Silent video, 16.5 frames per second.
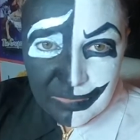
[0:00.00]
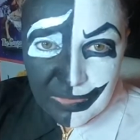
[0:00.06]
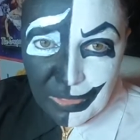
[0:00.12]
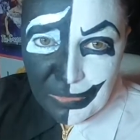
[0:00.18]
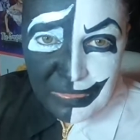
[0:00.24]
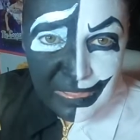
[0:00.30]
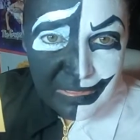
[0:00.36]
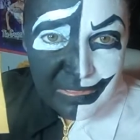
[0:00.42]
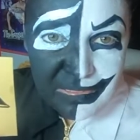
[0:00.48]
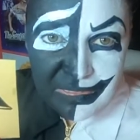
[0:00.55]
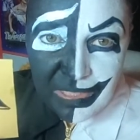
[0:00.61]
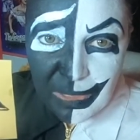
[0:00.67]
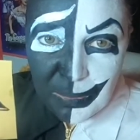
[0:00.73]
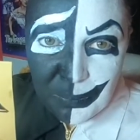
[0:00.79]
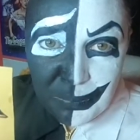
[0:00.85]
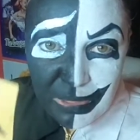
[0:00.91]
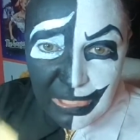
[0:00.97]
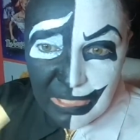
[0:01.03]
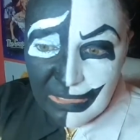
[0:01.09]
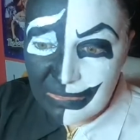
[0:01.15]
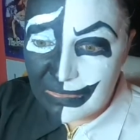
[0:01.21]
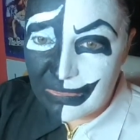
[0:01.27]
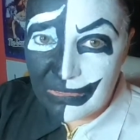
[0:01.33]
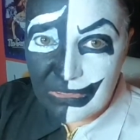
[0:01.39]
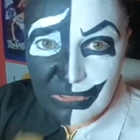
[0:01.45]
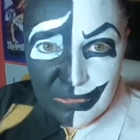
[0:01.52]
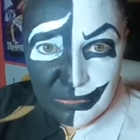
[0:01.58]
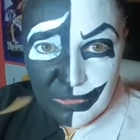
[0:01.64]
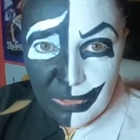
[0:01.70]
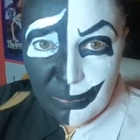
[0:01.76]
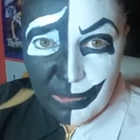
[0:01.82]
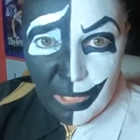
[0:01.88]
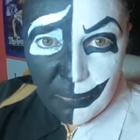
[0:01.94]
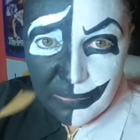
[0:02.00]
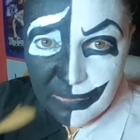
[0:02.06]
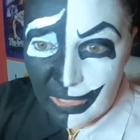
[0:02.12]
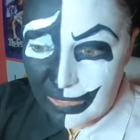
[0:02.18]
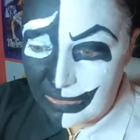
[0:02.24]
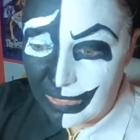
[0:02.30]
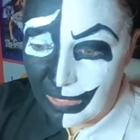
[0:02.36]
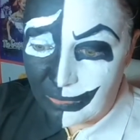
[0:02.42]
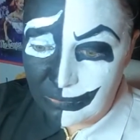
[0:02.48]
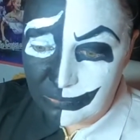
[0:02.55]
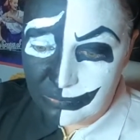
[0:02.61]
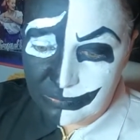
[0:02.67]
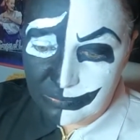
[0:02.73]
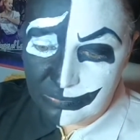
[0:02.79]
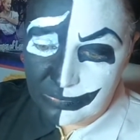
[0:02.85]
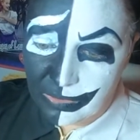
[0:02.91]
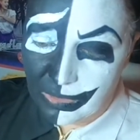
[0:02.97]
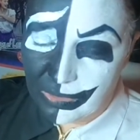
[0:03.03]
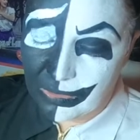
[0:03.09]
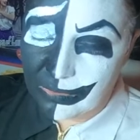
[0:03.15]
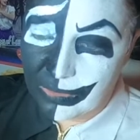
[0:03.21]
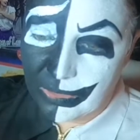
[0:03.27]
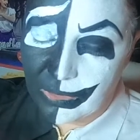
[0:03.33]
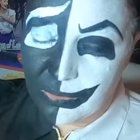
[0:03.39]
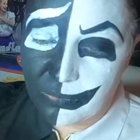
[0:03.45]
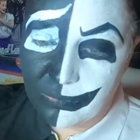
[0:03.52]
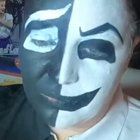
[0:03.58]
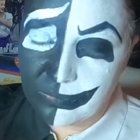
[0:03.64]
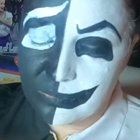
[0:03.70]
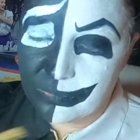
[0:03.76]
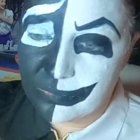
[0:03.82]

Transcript: You take the same piece and just flip it upside down, or you know,